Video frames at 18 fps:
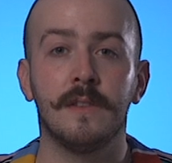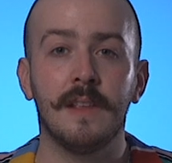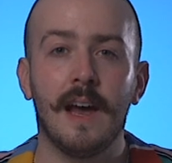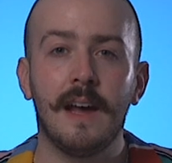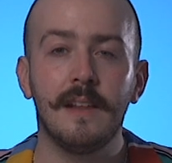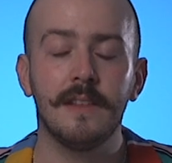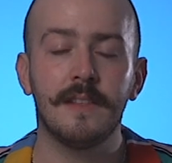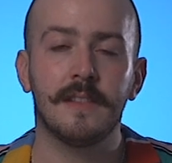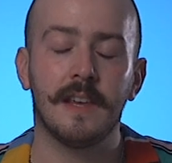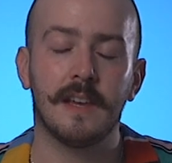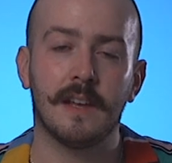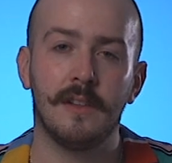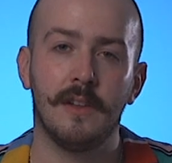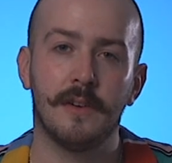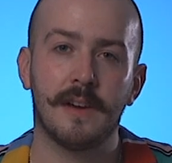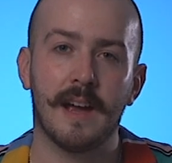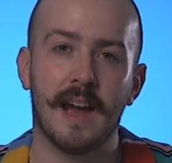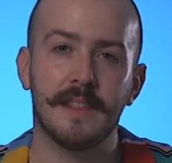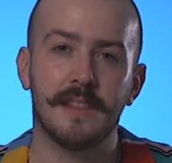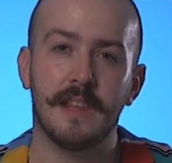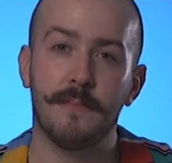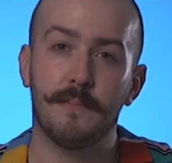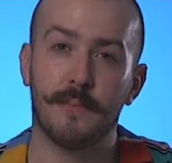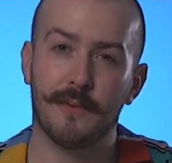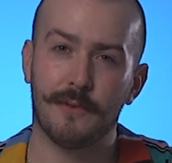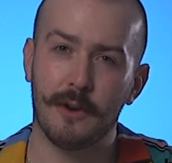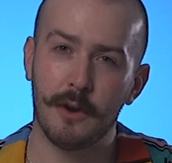now let's take a look at the
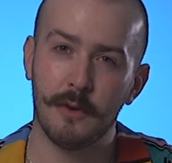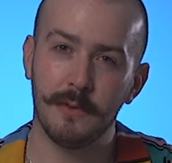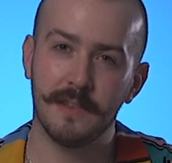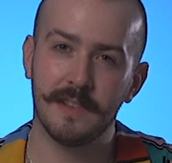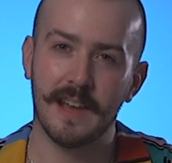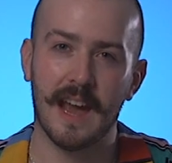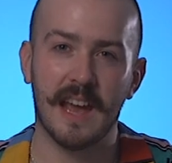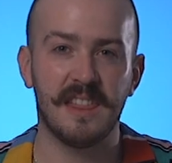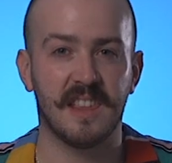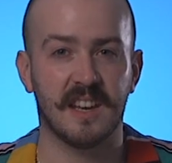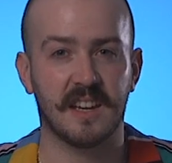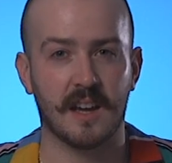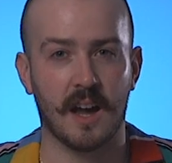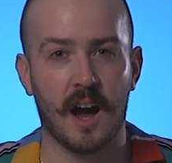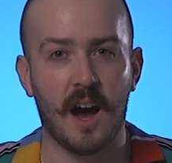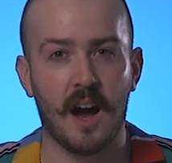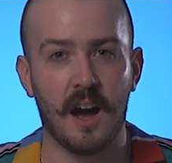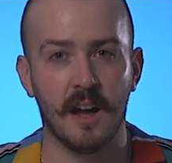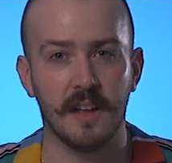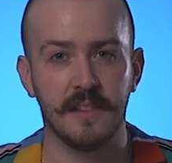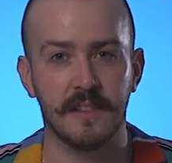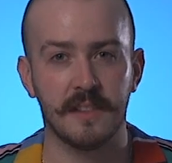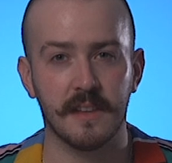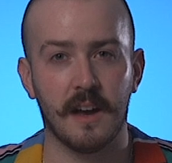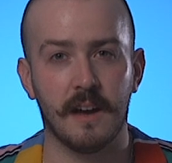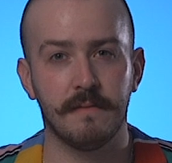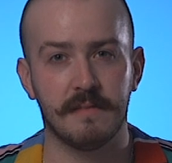pros and the
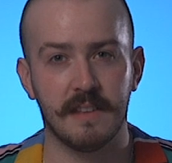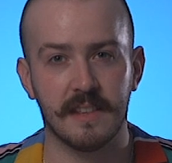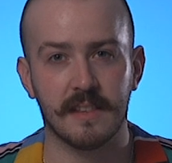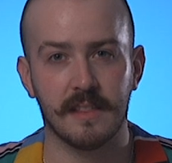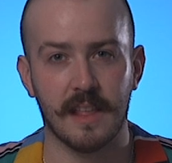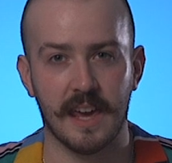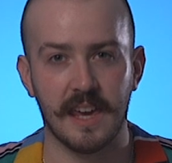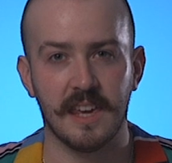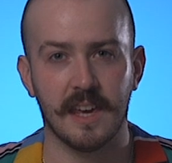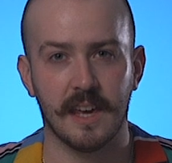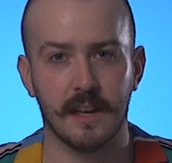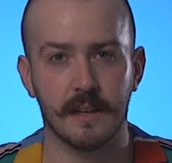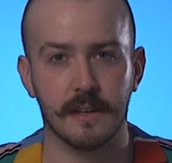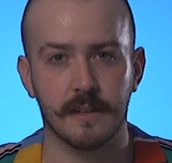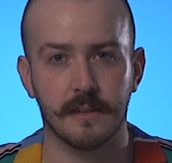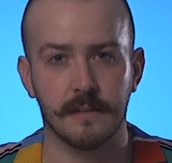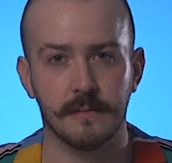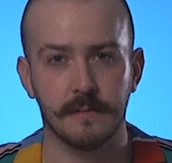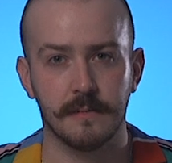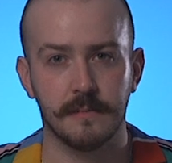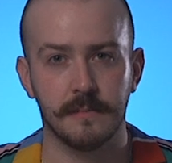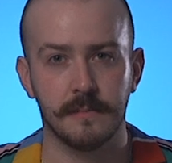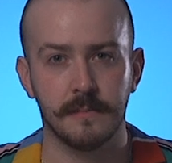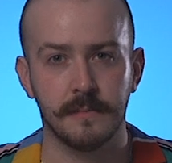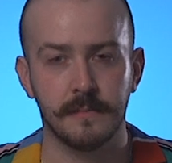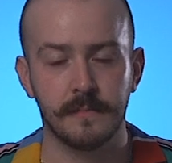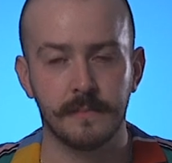cons of this light kit.
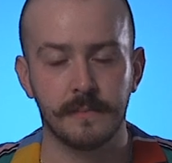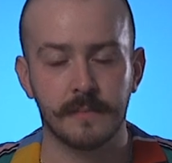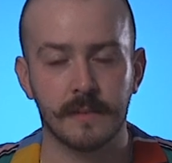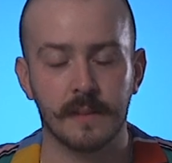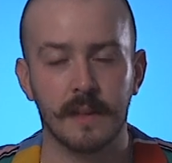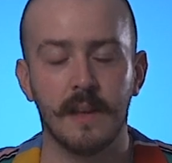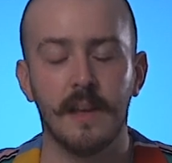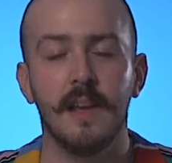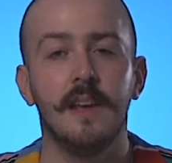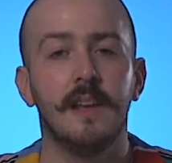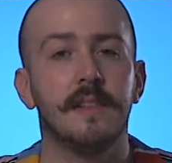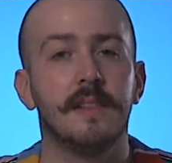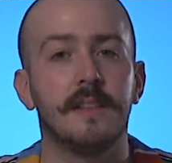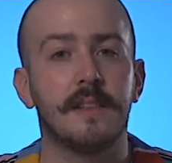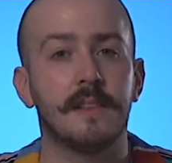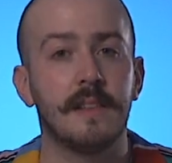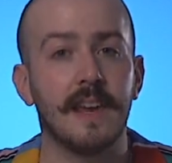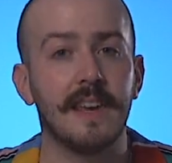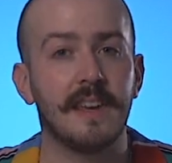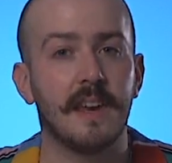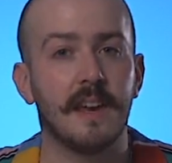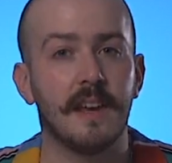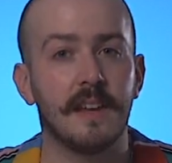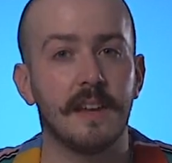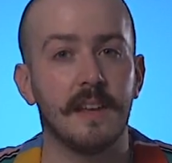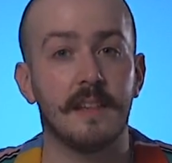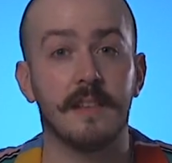This light
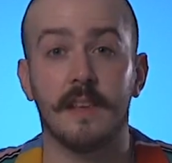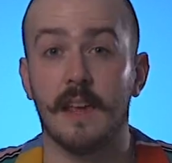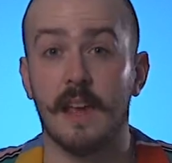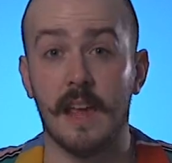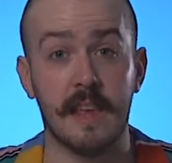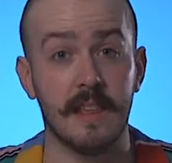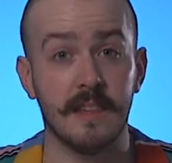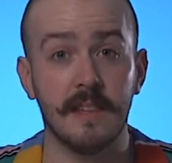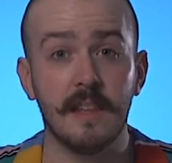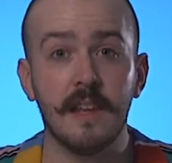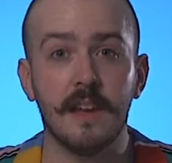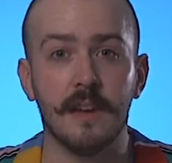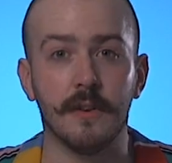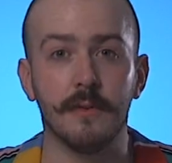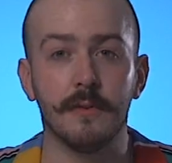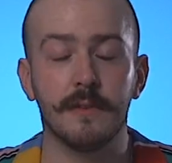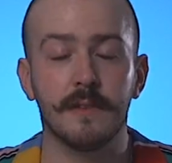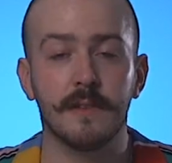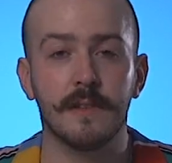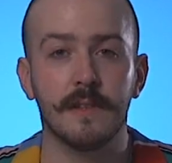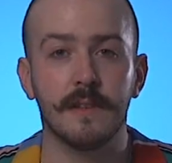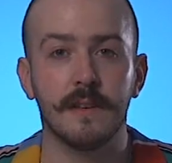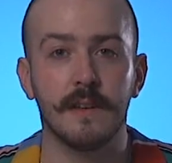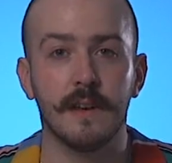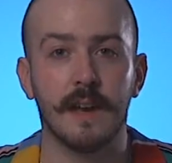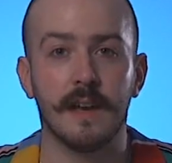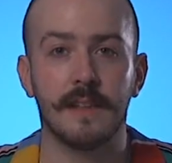kit is easy to use
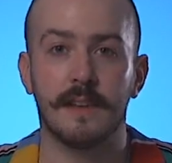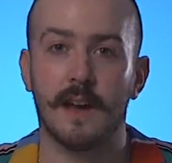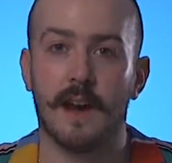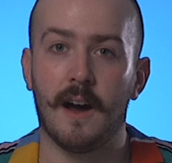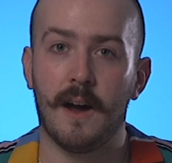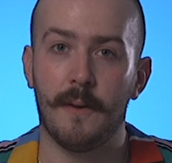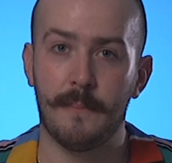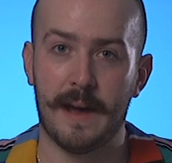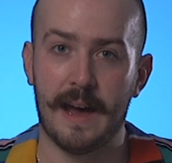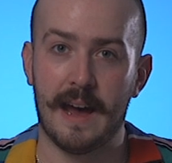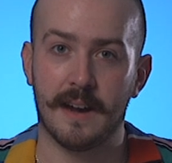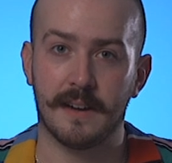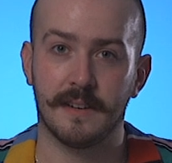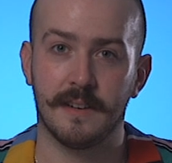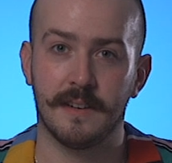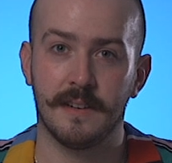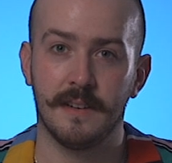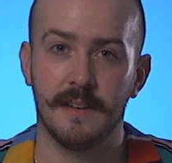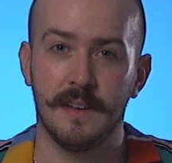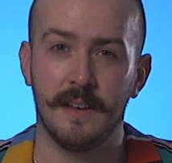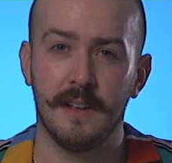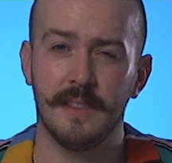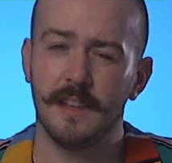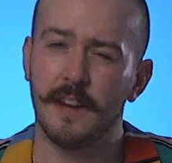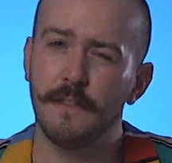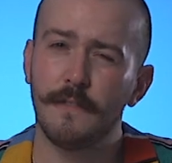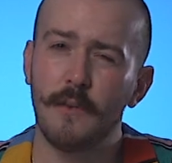and compact.
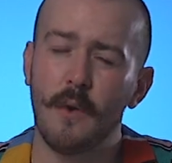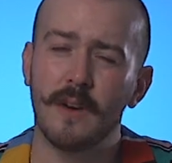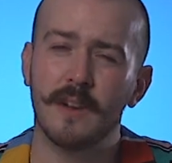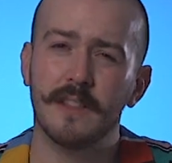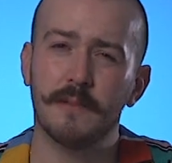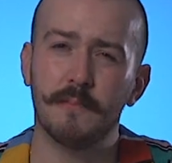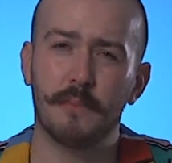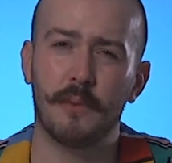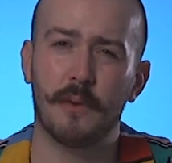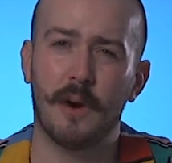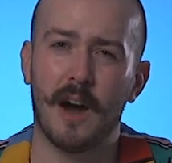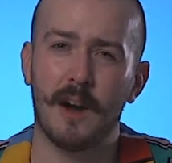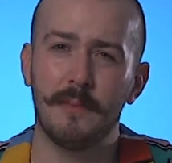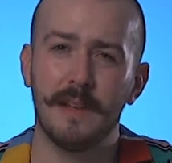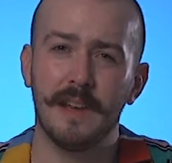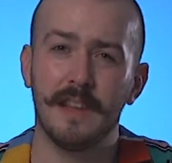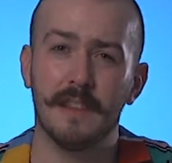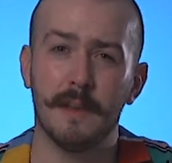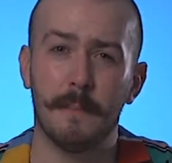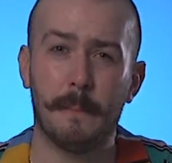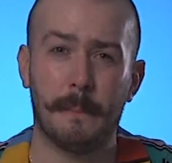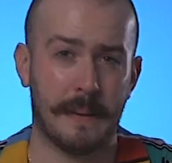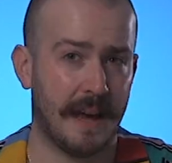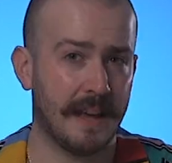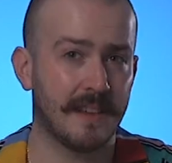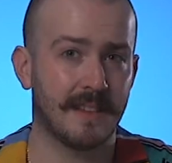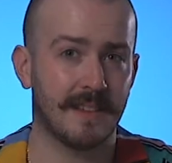Therefore, it's probably the
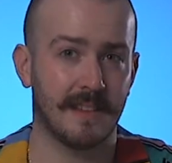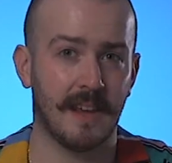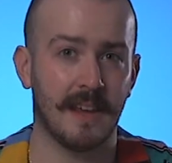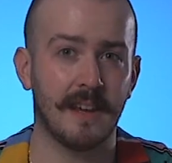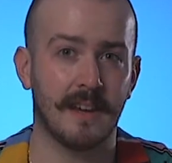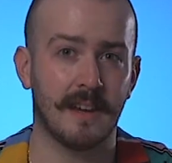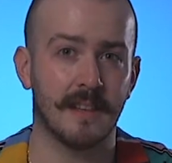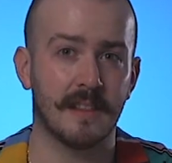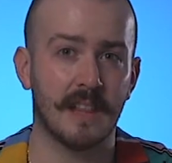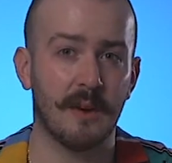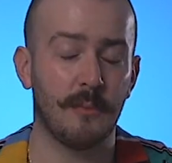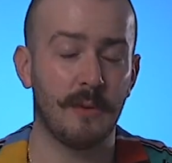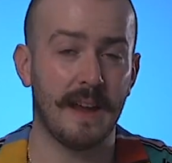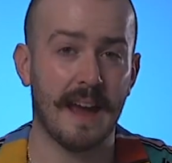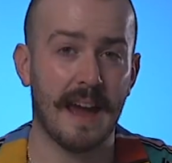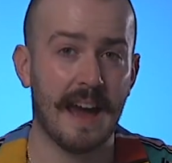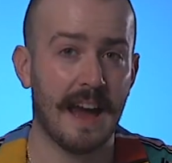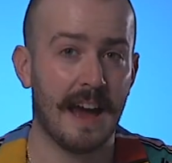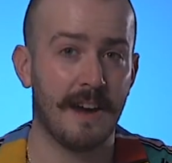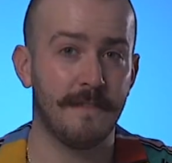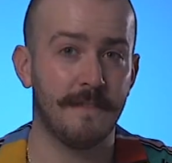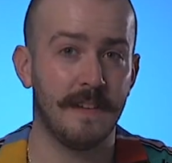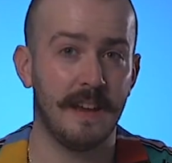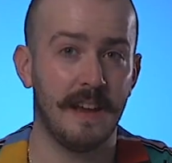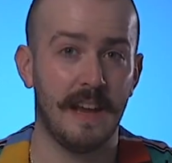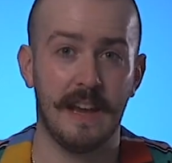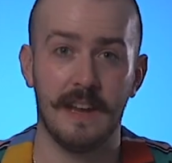best light kit that we have
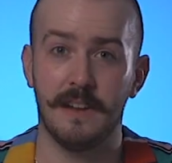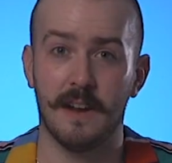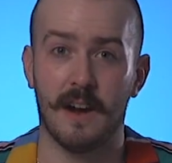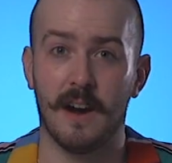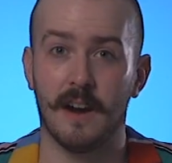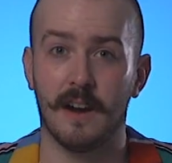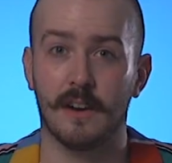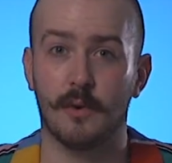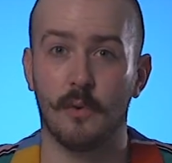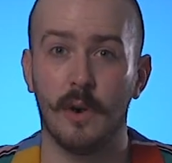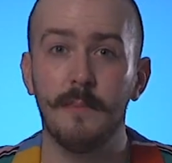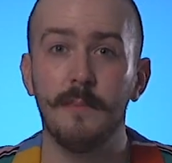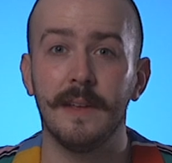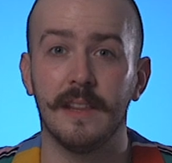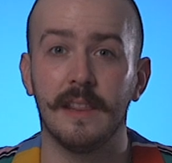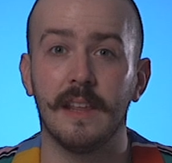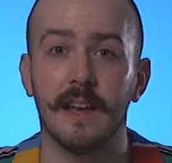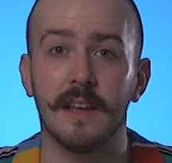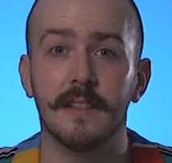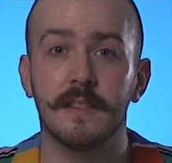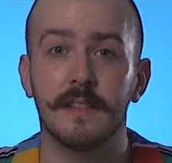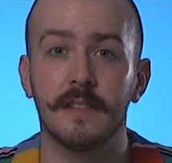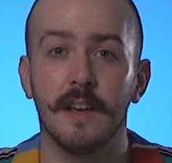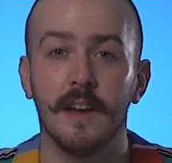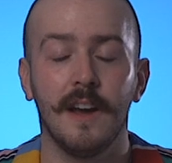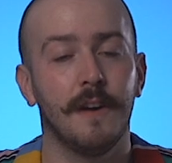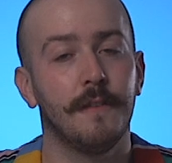in our equipment
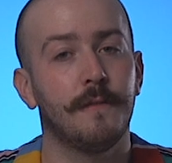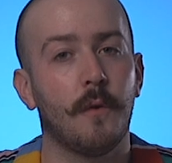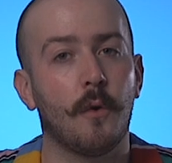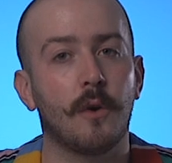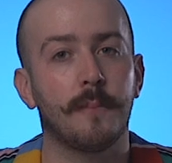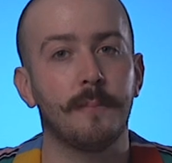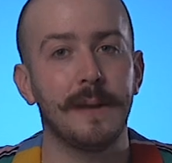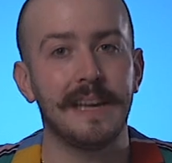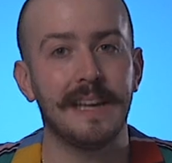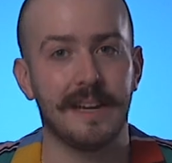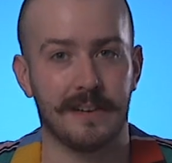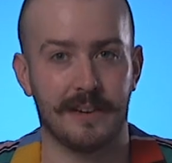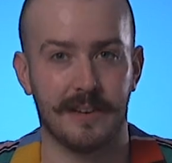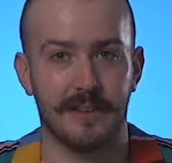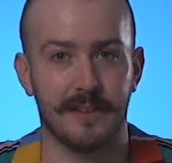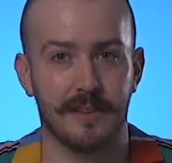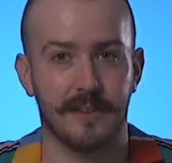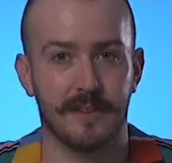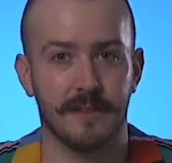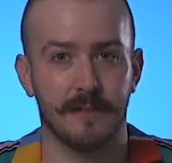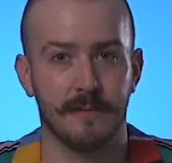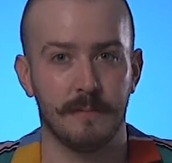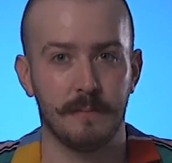list for beginners.